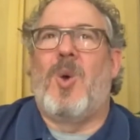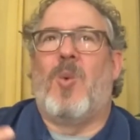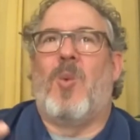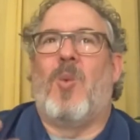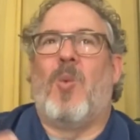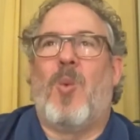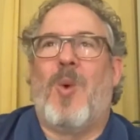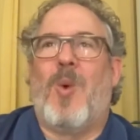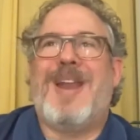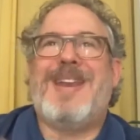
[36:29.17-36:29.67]

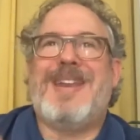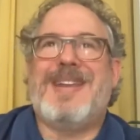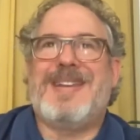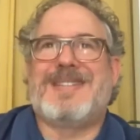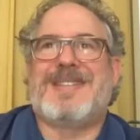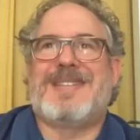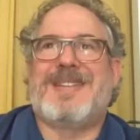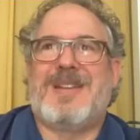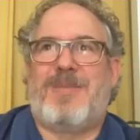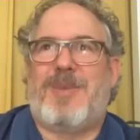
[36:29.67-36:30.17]
what
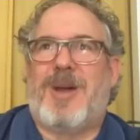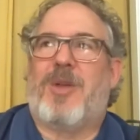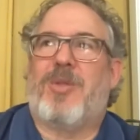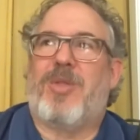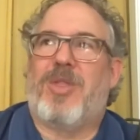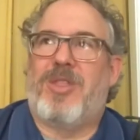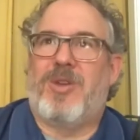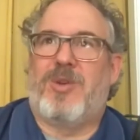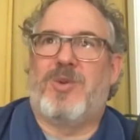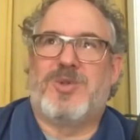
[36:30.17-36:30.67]
is it about
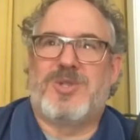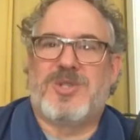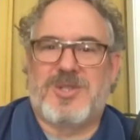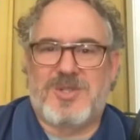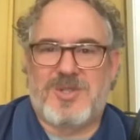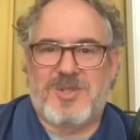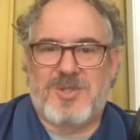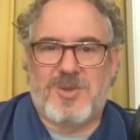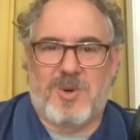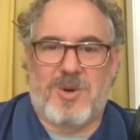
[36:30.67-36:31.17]
those
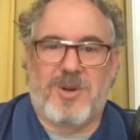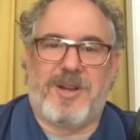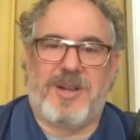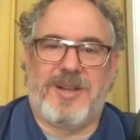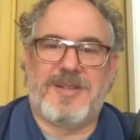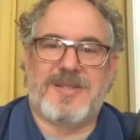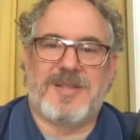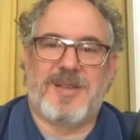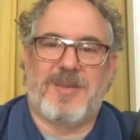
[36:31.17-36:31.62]
stories?